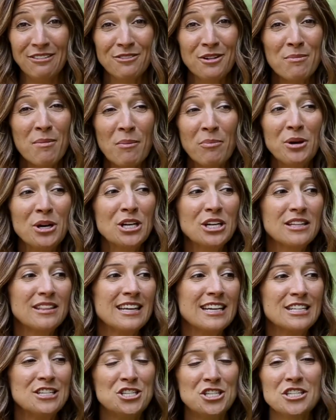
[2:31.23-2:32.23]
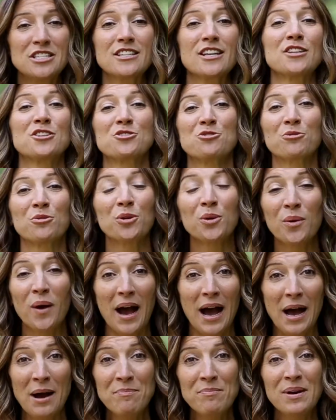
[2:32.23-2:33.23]
Remember that Jesus grew
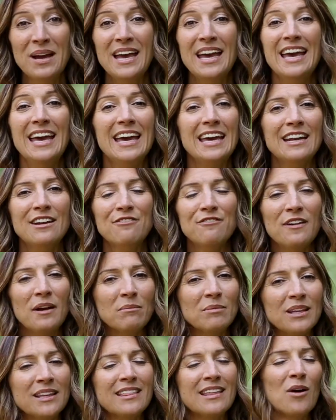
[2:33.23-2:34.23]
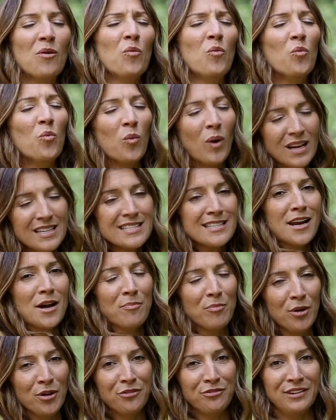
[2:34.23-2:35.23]
up in a family that was
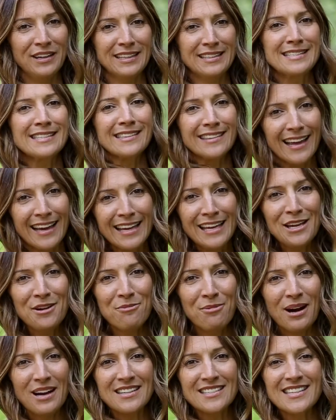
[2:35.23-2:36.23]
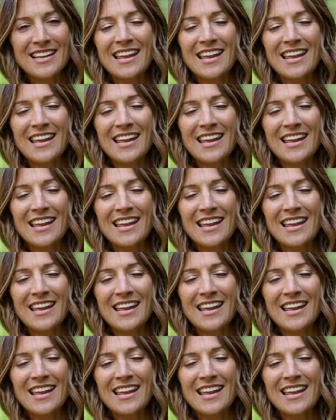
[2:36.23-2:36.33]
not perfect like he was.